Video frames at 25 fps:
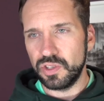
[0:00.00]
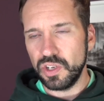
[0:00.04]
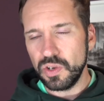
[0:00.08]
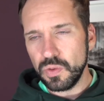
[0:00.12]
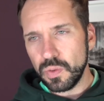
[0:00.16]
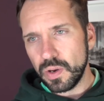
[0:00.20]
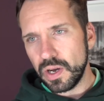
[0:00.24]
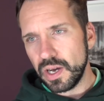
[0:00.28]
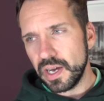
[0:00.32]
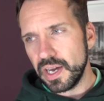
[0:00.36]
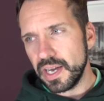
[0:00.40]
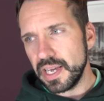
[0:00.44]

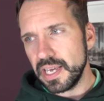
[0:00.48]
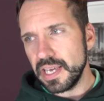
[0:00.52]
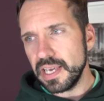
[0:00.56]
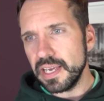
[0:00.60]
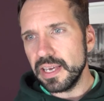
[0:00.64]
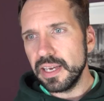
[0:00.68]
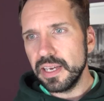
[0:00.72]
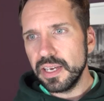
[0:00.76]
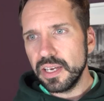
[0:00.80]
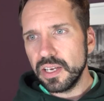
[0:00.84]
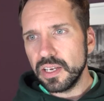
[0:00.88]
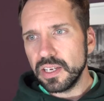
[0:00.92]
Do
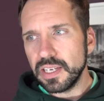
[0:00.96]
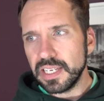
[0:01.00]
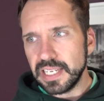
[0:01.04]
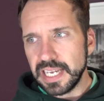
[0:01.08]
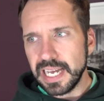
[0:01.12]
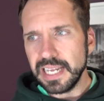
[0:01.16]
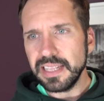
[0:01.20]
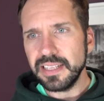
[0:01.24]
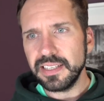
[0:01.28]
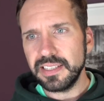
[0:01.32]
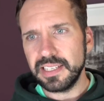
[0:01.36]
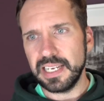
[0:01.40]
I
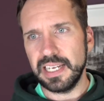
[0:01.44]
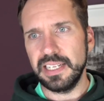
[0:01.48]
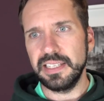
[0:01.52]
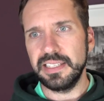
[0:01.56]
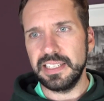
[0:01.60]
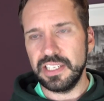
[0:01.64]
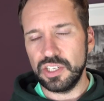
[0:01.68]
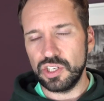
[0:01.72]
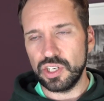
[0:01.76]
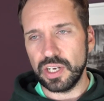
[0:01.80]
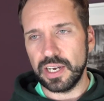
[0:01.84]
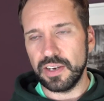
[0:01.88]
get the
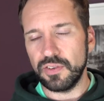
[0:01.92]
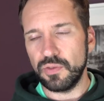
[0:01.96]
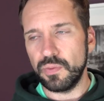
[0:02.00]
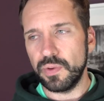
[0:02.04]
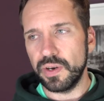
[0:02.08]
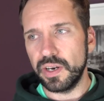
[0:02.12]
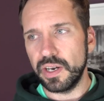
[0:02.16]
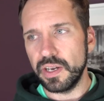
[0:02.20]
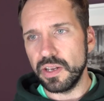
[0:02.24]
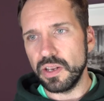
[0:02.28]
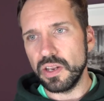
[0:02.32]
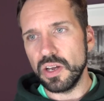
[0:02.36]
Tensi shaft
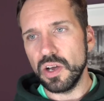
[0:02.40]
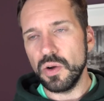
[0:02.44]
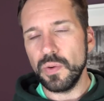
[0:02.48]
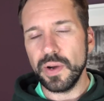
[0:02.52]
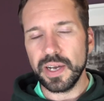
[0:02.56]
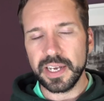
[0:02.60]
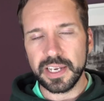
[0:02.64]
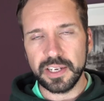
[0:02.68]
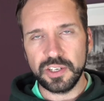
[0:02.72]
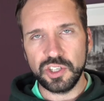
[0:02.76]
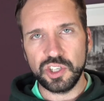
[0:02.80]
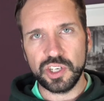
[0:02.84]
where I know
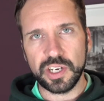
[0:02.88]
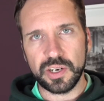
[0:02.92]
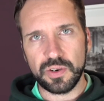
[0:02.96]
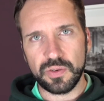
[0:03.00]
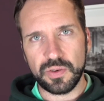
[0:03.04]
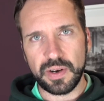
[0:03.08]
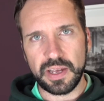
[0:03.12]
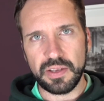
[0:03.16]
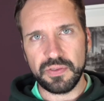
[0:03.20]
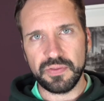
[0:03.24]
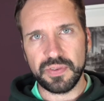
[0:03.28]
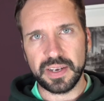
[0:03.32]
I can
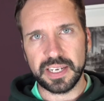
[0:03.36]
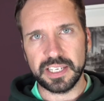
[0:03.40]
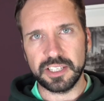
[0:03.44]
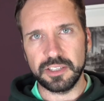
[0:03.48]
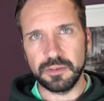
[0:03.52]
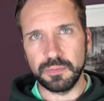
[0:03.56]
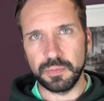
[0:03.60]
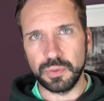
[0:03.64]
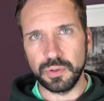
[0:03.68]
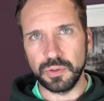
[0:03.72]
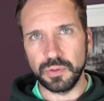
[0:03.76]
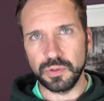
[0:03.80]
generate
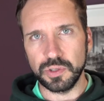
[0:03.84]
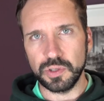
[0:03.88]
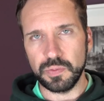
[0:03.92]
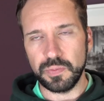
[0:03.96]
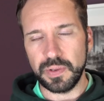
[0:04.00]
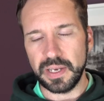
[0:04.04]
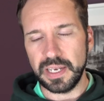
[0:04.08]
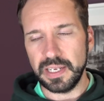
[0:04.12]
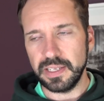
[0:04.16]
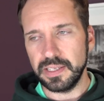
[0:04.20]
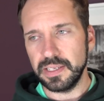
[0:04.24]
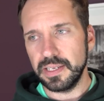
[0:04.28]
faster ball
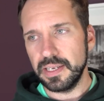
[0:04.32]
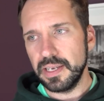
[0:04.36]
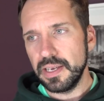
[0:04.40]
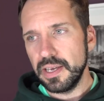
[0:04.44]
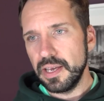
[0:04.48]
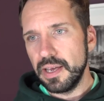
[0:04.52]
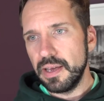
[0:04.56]
speeds,